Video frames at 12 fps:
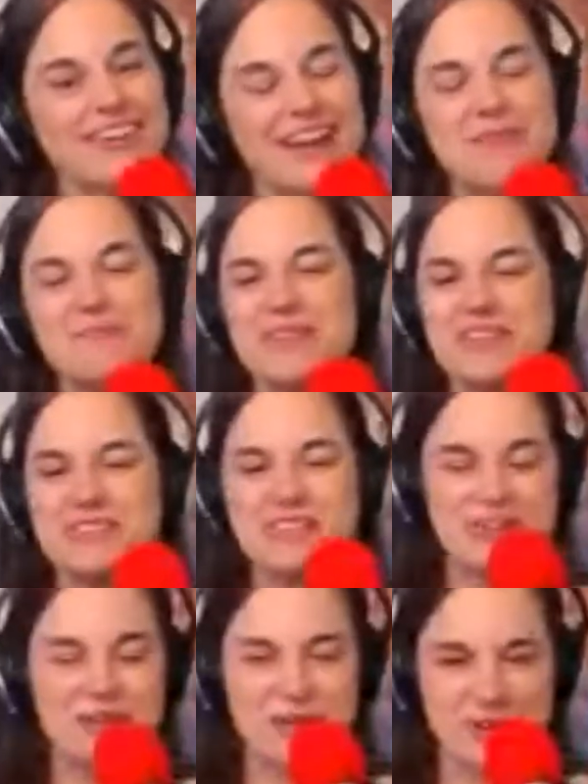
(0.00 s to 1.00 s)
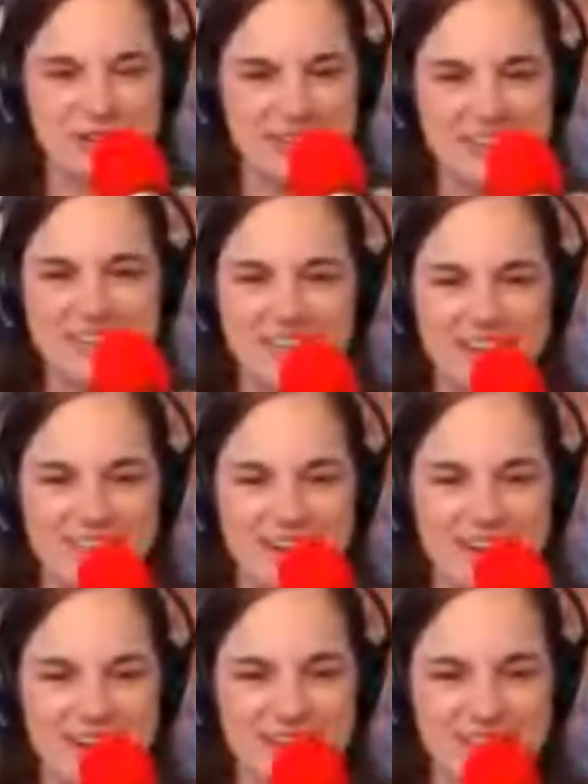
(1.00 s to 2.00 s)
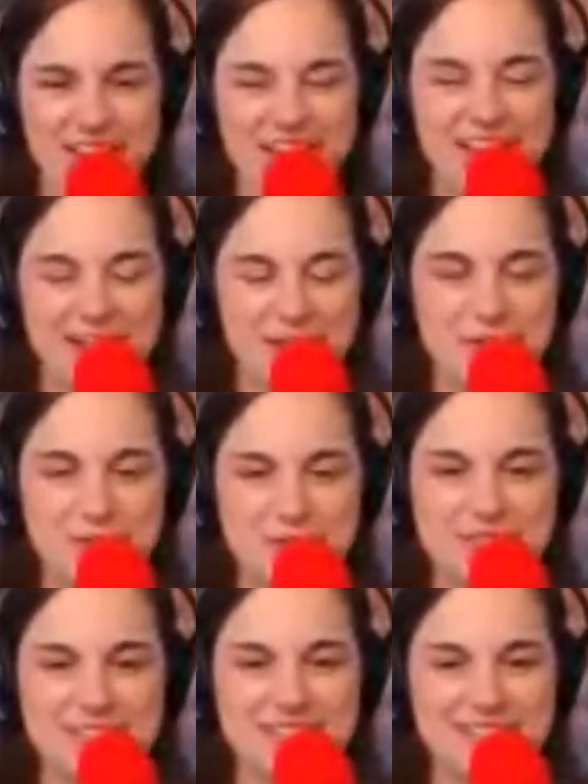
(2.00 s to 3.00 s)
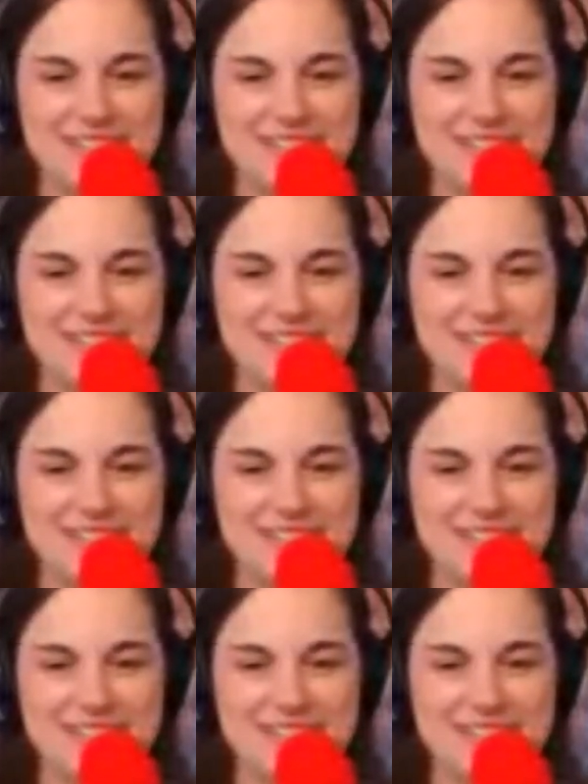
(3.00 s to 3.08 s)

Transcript: Yep. There's totally, I've got a lot of those.